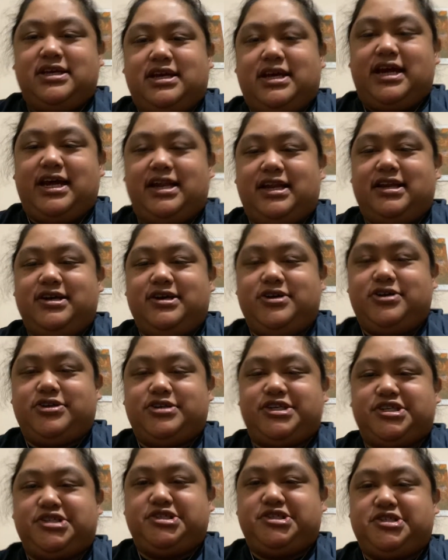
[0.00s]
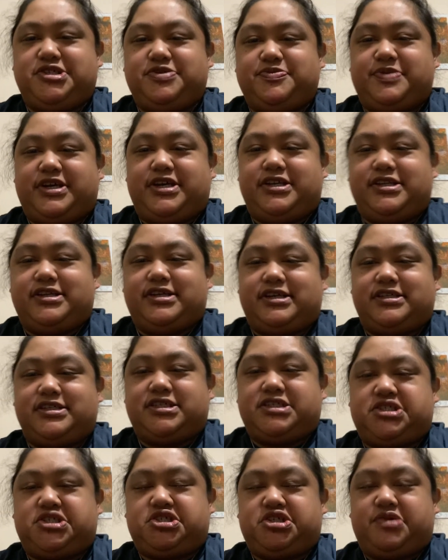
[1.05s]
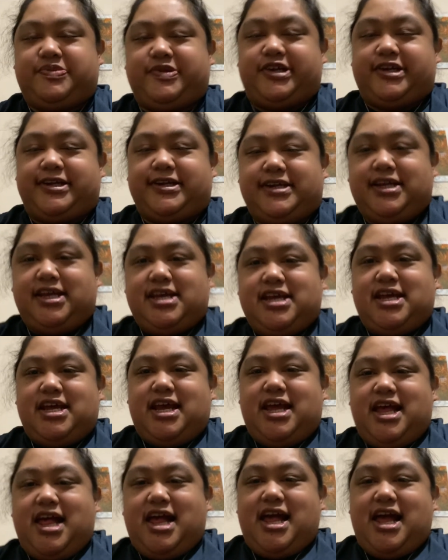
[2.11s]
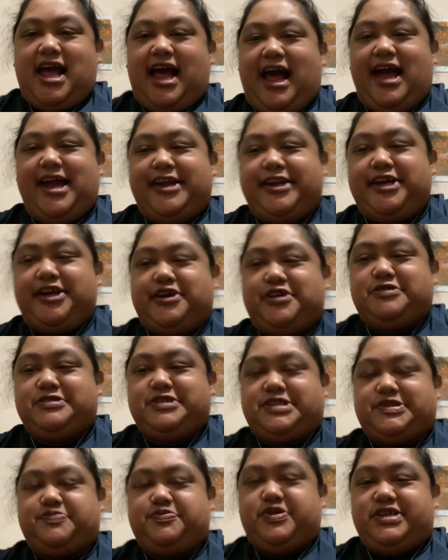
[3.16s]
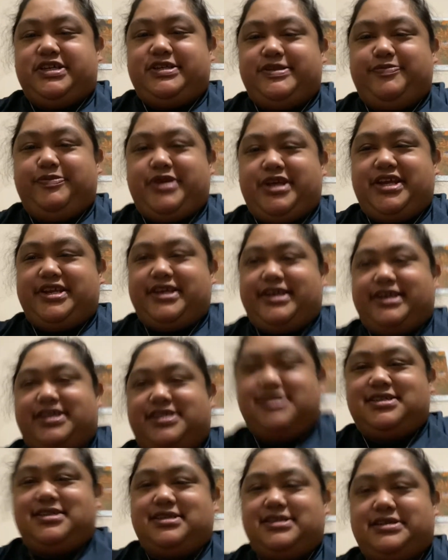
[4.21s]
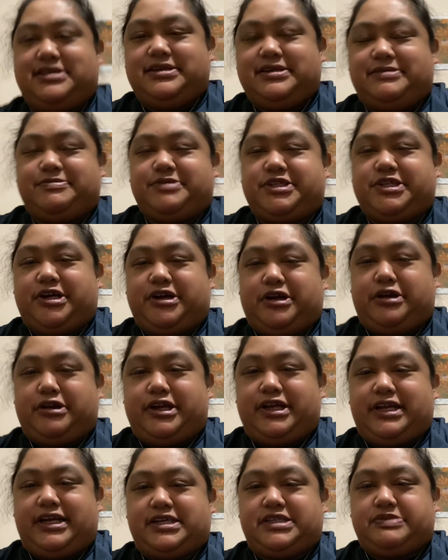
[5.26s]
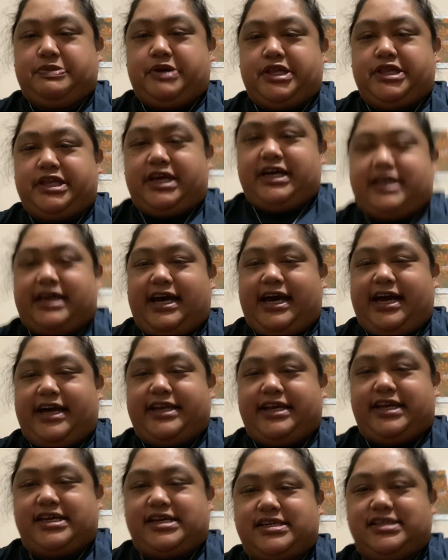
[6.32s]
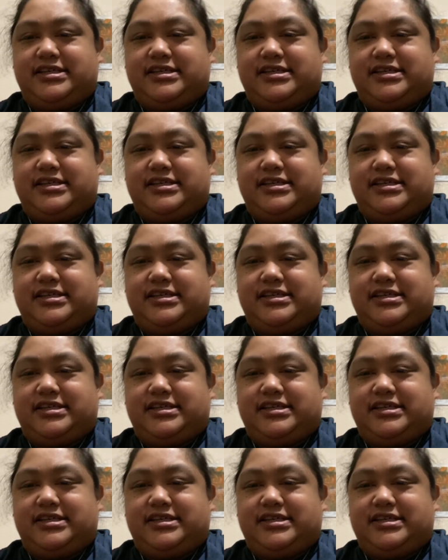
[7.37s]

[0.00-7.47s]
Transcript: Hello, YouTube and gun streamer. I know it's been a minute. I'm sorry. Last month I had a